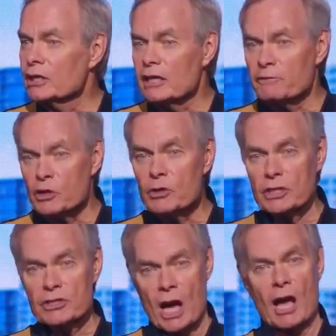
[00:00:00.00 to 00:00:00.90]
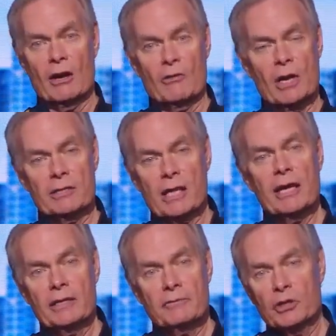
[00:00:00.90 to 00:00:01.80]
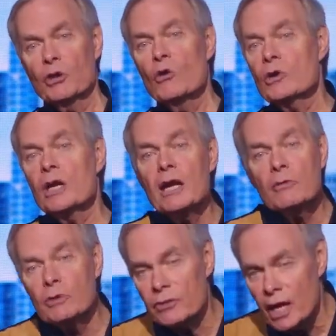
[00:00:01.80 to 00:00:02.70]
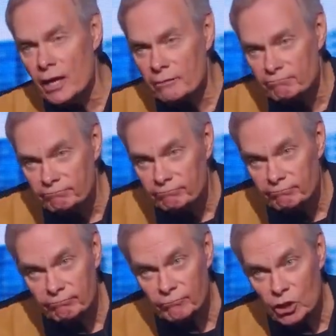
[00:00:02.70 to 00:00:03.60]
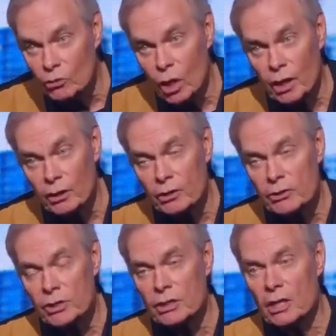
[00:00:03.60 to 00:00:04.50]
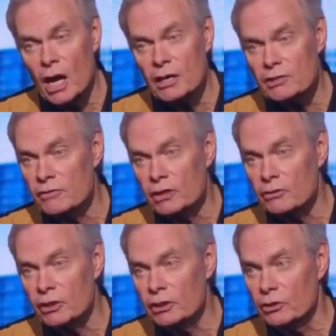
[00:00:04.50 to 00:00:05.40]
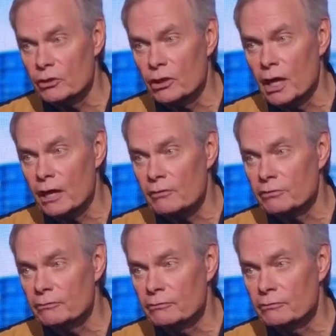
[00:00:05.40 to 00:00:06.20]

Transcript: And if you can tolerate that and if you're okay with that, you aren't going to see God's victory in your life.